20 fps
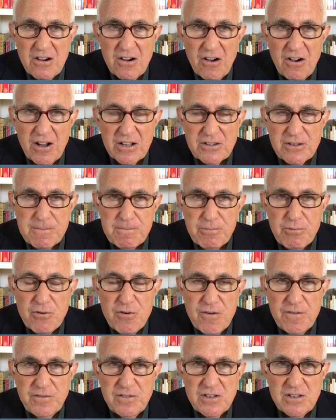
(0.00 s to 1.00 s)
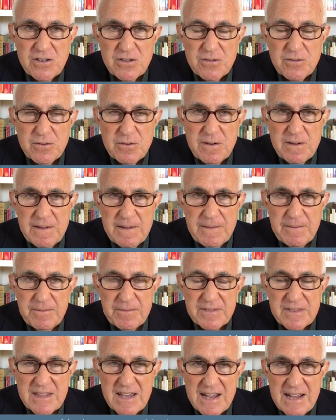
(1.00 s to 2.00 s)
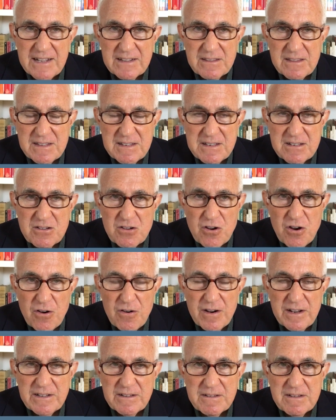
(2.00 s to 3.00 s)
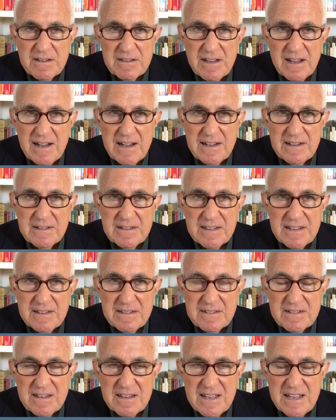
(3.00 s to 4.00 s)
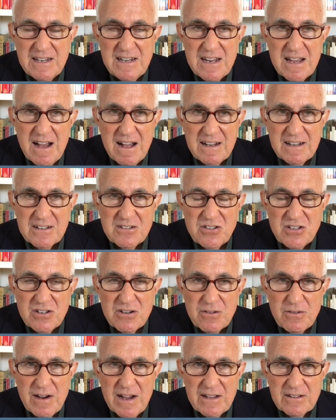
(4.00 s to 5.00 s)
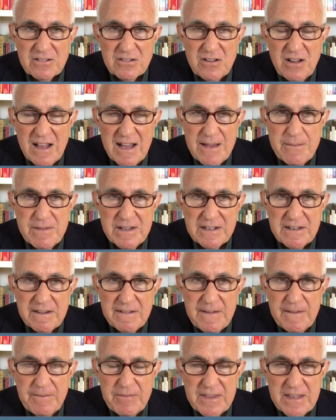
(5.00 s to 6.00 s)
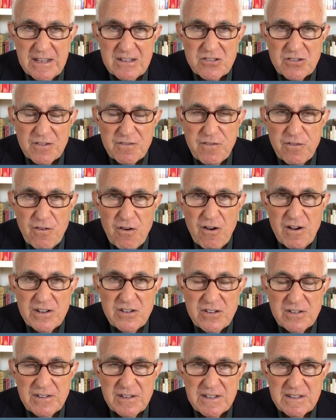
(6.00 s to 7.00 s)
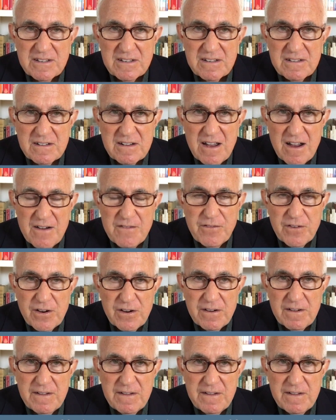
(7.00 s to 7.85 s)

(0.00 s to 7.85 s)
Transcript: ought to prove to you that the current ideology around climate is a fraudulent cover